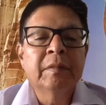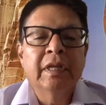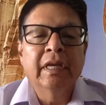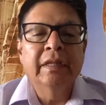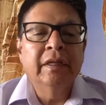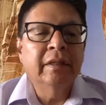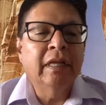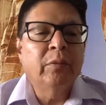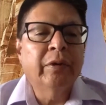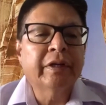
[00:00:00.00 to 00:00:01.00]
it did
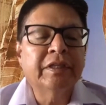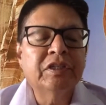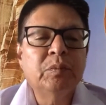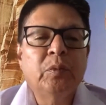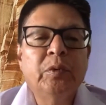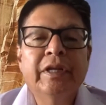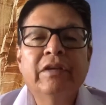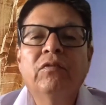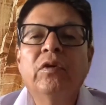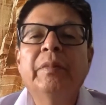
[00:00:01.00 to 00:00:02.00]
not work this morning
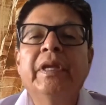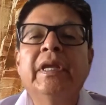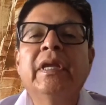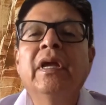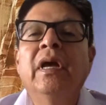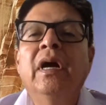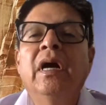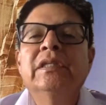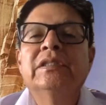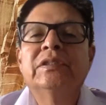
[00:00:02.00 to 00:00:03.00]
for me.
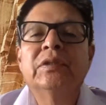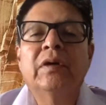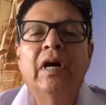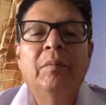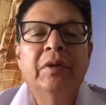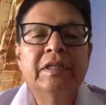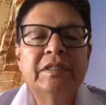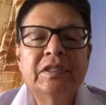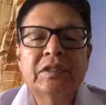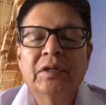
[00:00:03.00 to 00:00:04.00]
So I'm gonna
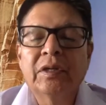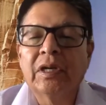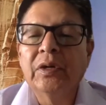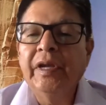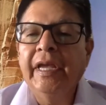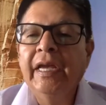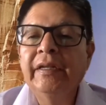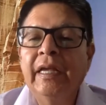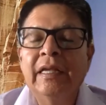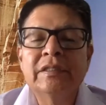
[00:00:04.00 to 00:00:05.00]
go ahead
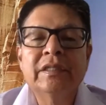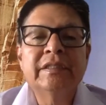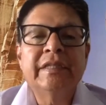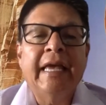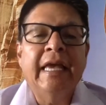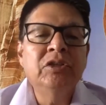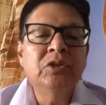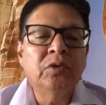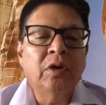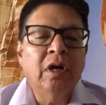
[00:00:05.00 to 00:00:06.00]
and just hand
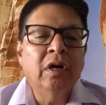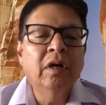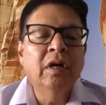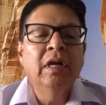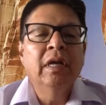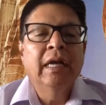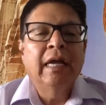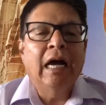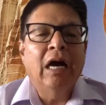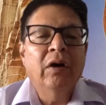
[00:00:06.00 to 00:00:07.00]
draw
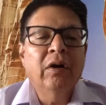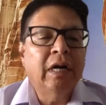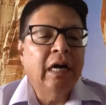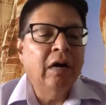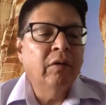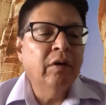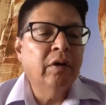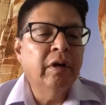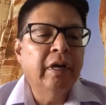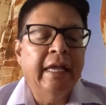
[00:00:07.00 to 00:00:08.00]
how
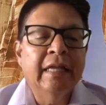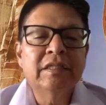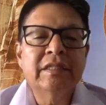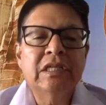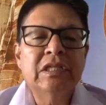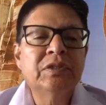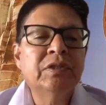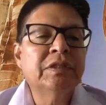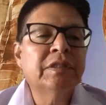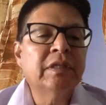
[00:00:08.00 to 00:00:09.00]
our
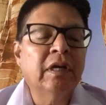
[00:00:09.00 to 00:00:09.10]
ancestors